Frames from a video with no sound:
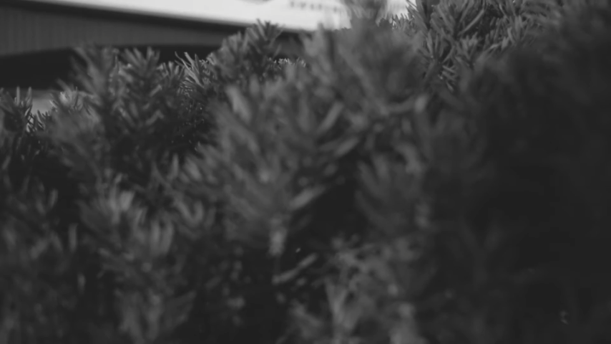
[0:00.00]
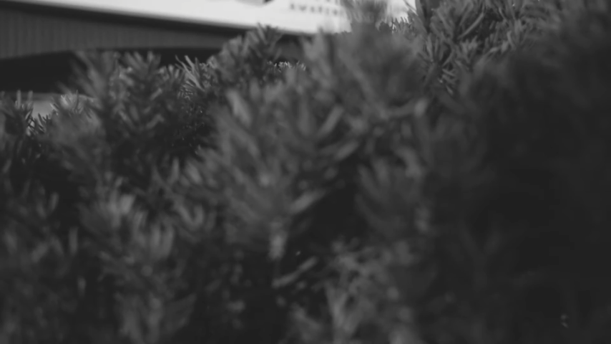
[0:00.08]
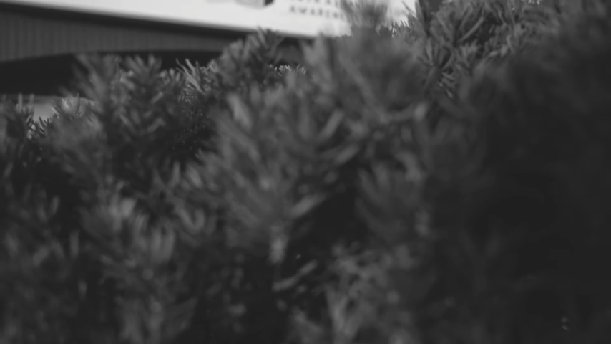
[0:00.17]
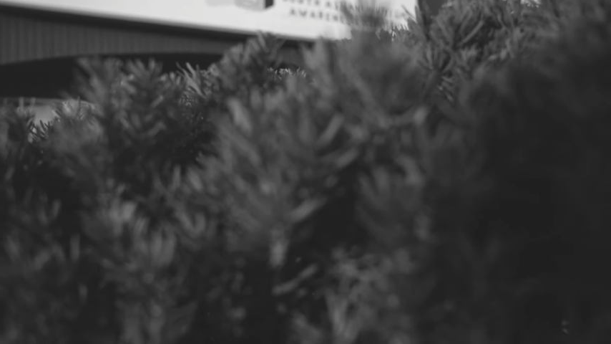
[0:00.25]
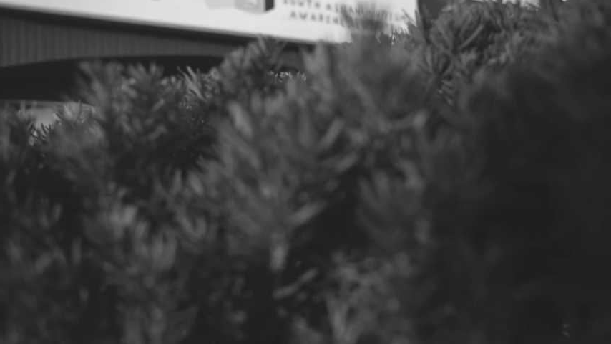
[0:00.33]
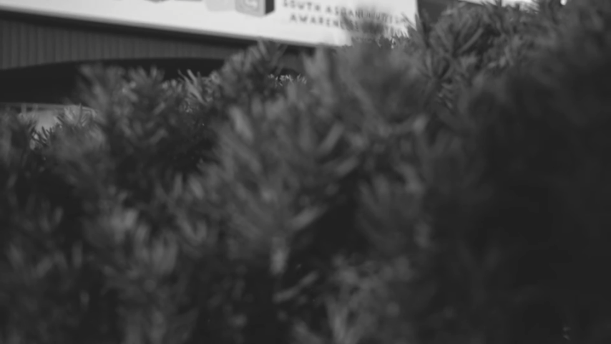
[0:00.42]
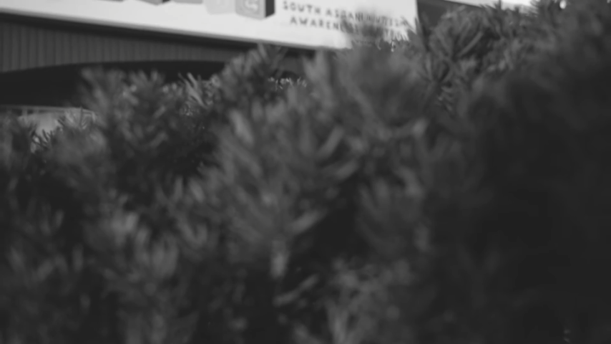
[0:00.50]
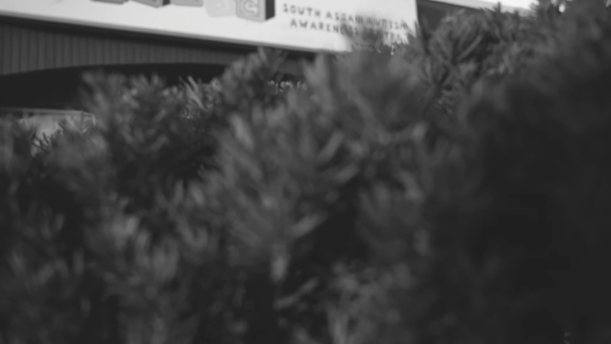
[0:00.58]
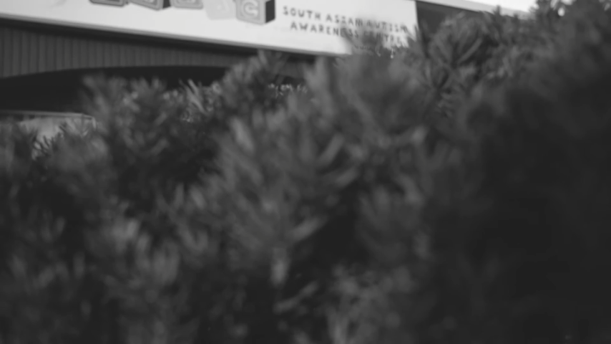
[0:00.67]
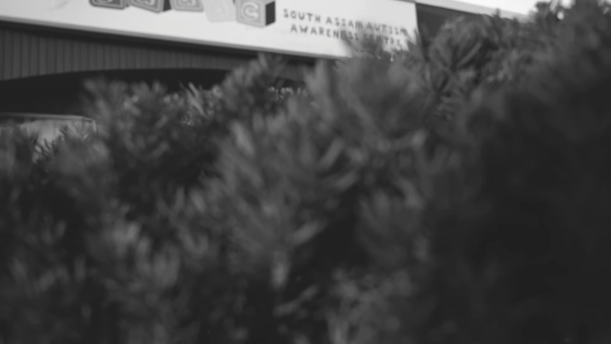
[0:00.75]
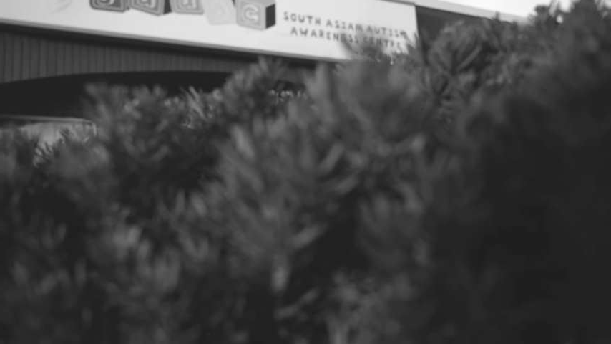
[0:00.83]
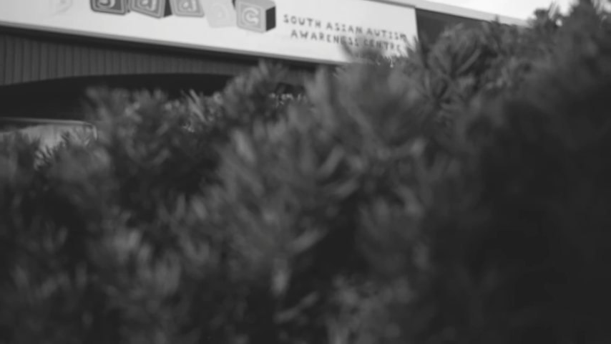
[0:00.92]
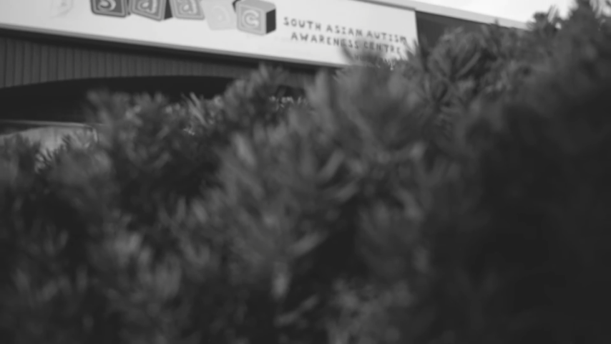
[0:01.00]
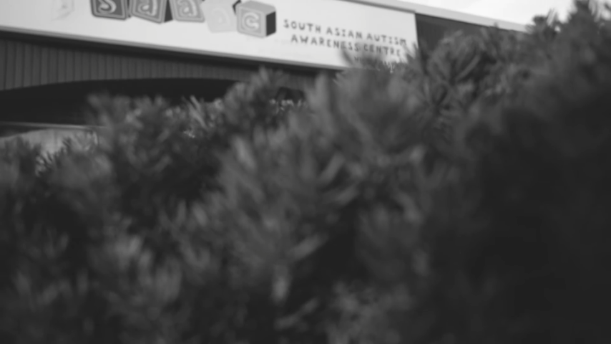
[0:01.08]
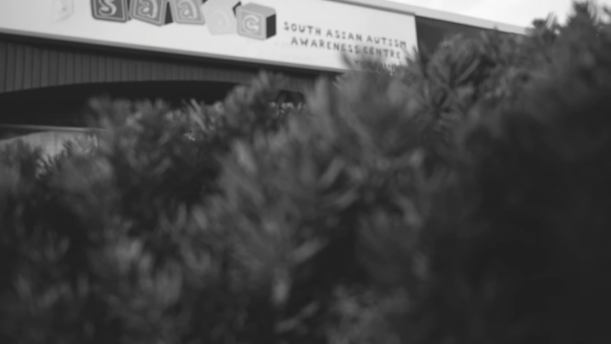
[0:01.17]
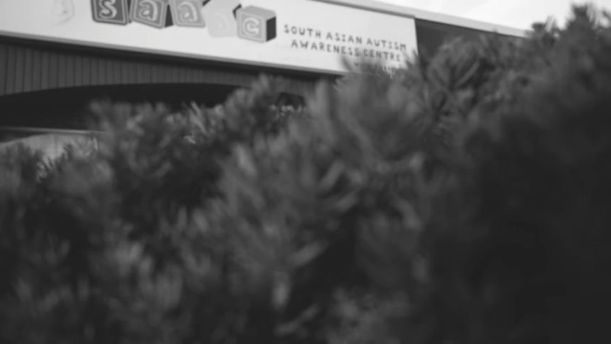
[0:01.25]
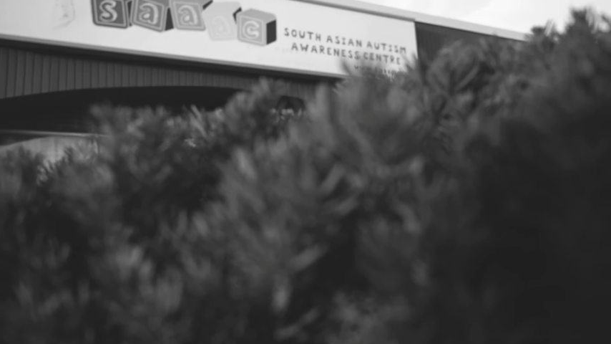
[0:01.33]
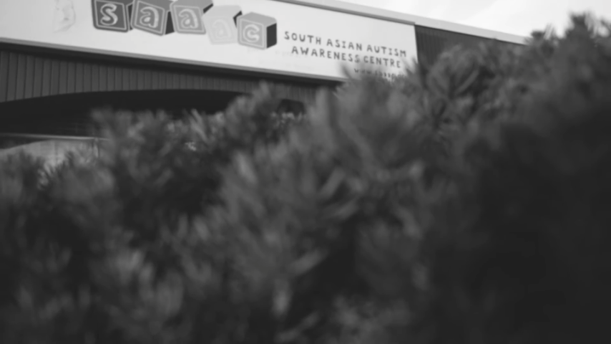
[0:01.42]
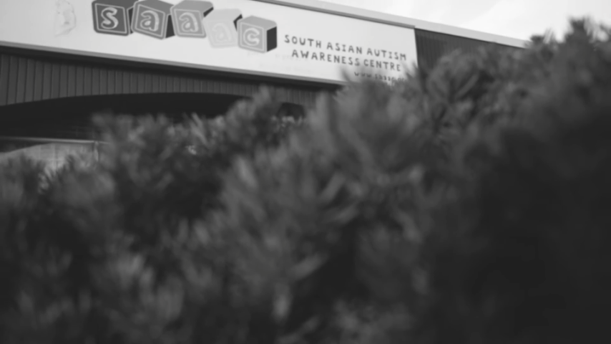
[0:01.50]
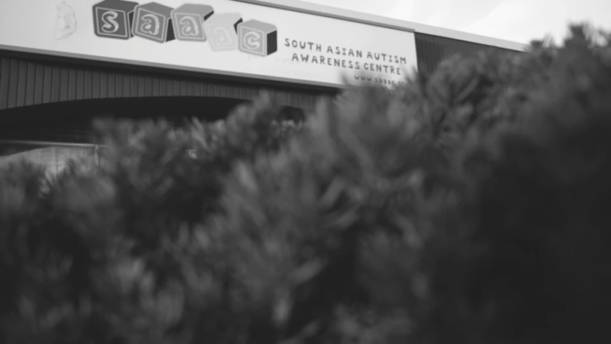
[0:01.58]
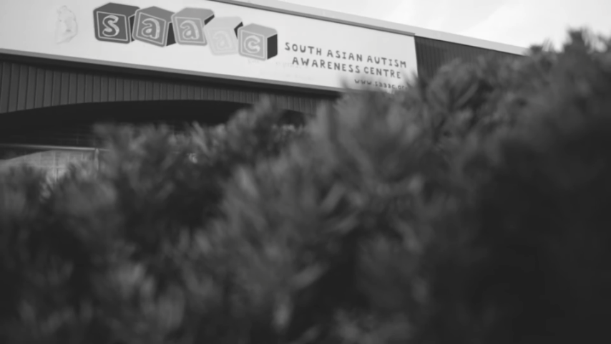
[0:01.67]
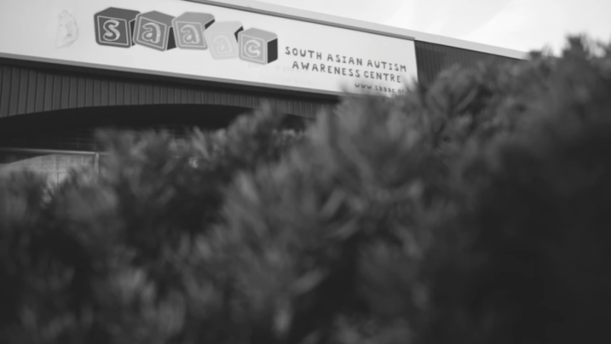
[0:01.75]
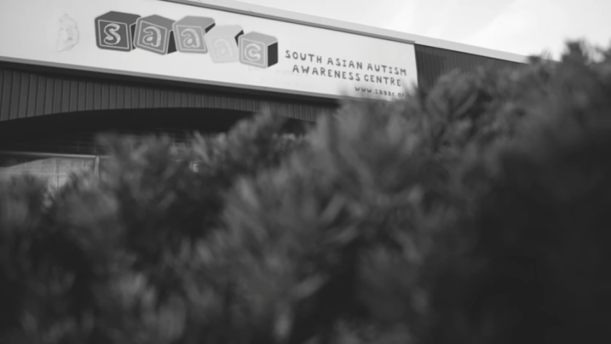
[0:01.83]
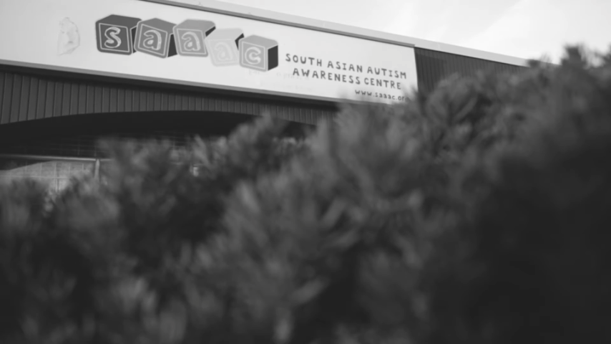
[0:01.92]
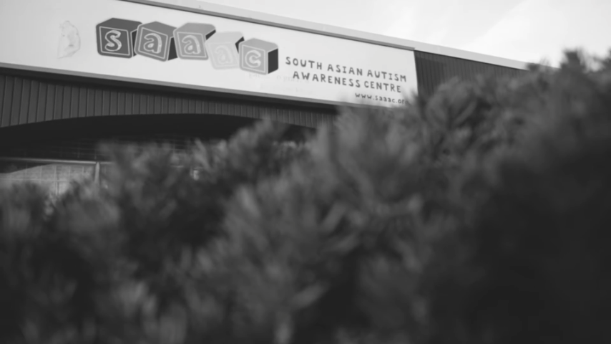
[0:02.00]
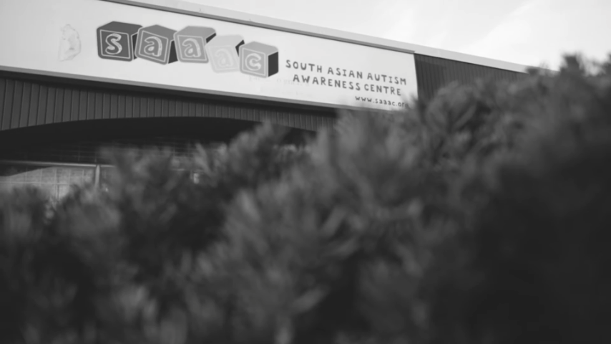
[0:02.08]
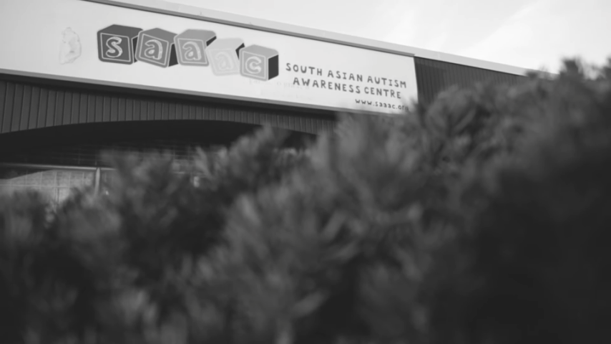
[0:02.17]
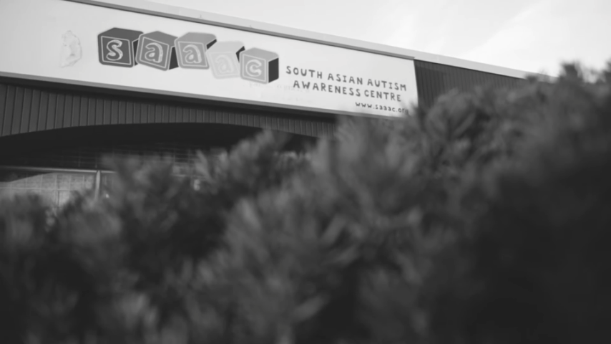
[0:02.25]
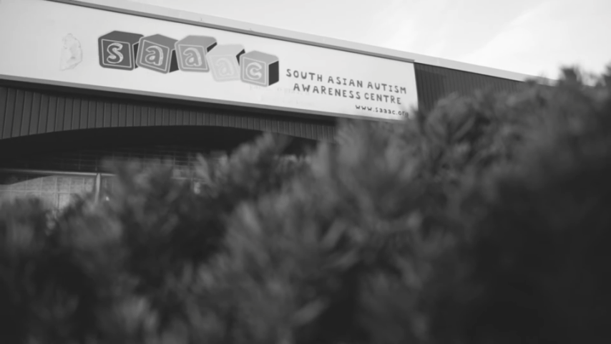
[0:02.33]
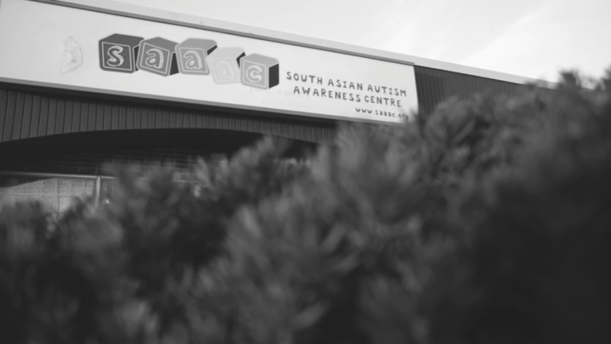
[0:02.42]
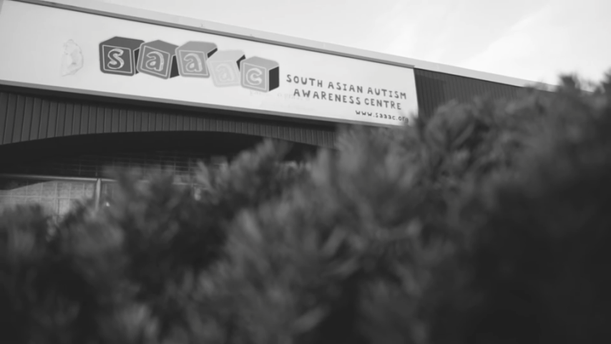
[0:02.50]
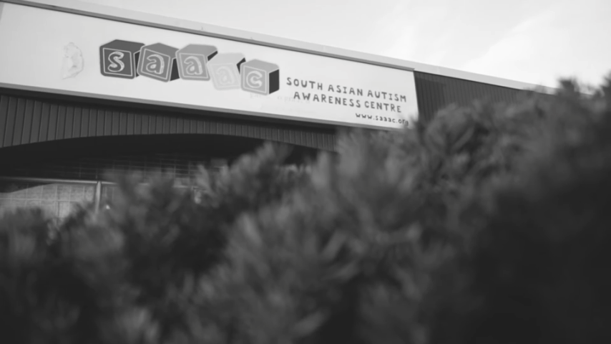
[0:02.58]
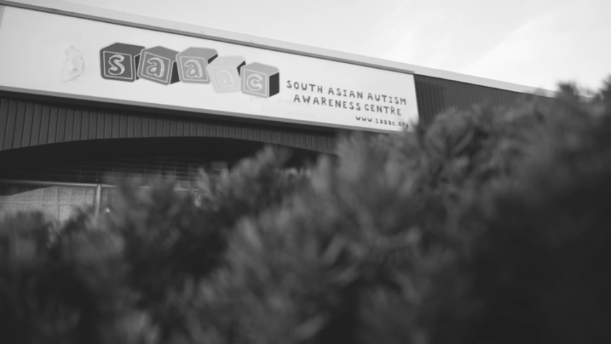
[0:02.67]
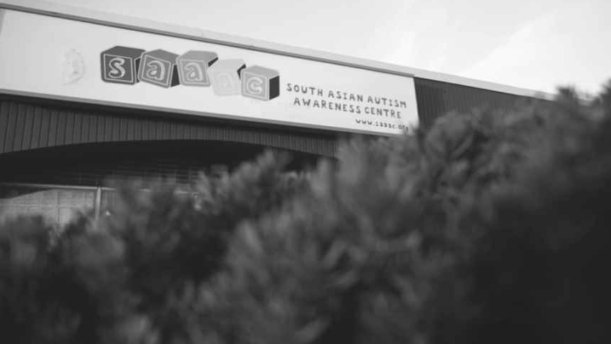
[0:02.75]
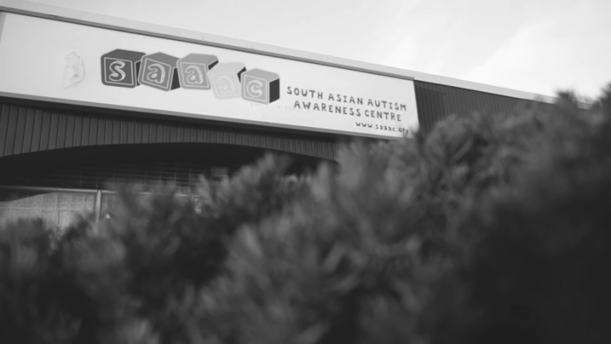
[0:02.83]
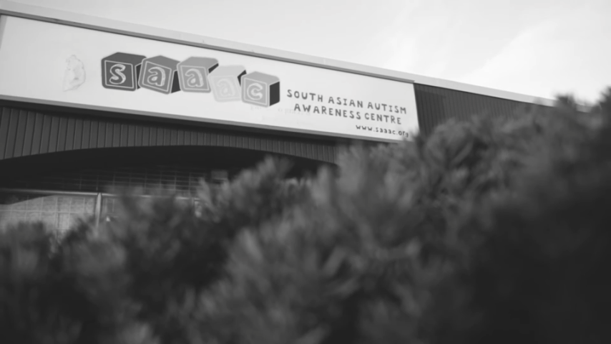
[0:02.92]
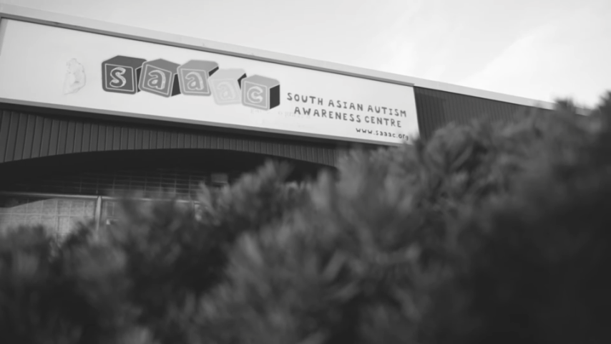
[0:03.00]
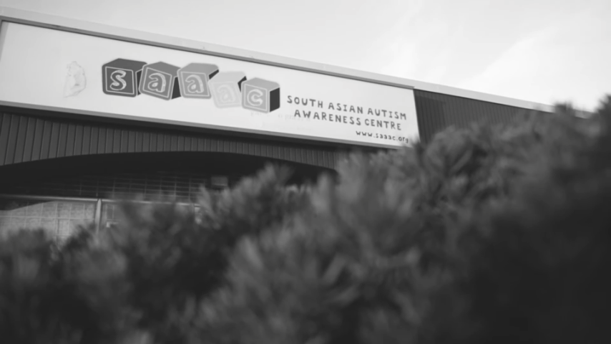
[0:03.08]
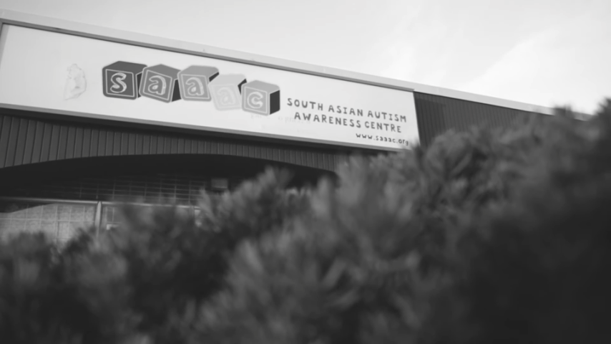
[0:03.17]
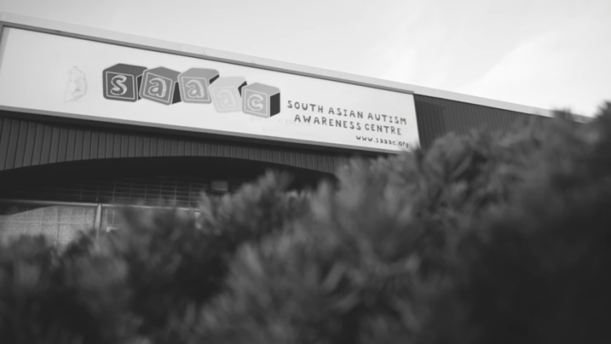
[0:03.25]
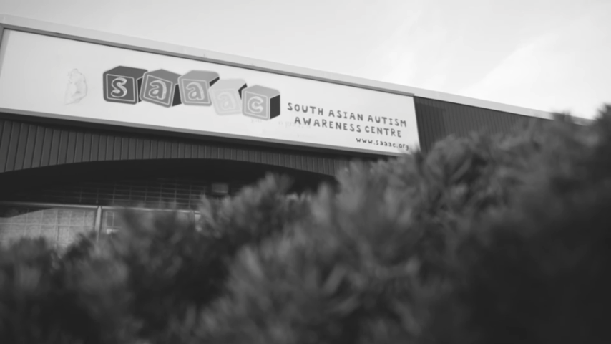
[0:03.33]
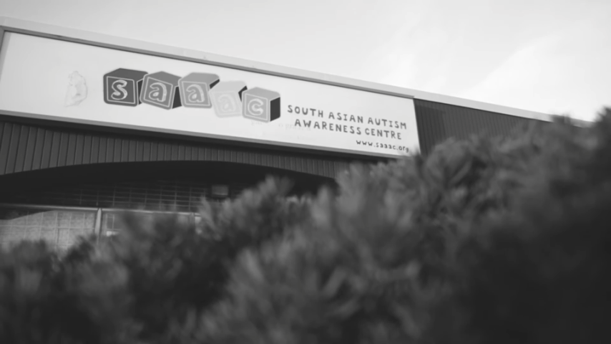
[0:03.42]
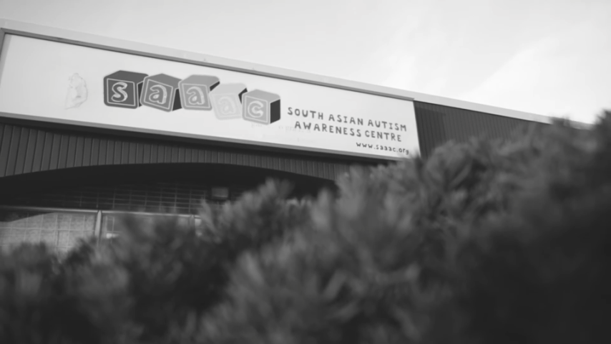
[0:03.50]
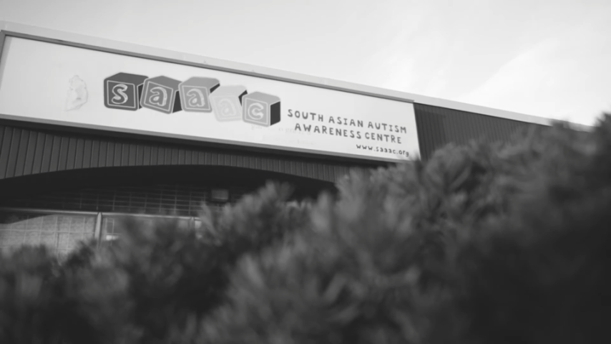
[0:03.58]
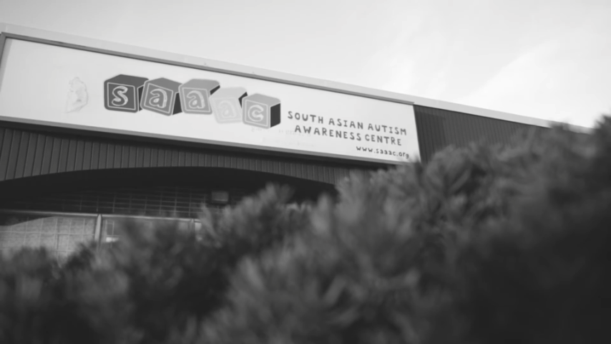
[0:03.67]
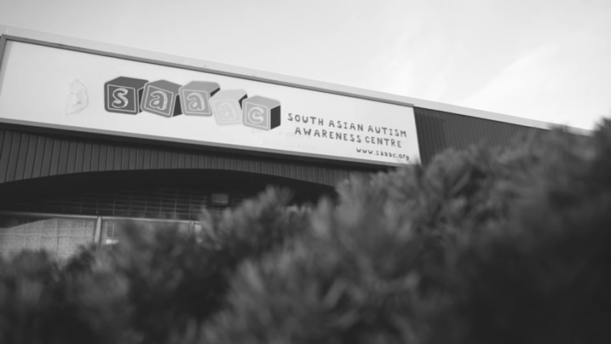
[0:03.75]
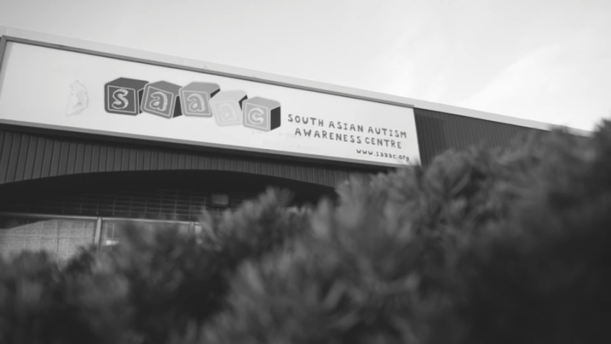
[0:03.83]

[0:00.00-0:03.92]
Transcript: Nobody's mouth can be seen.